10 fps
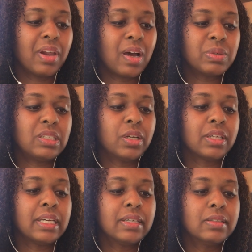that I was
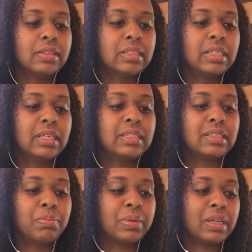nearly killed,
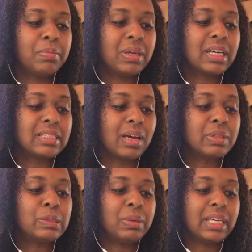simply because I
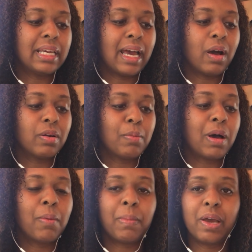was speaking out
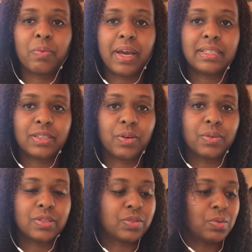about my right to go
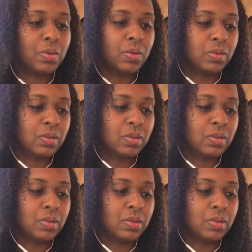to school.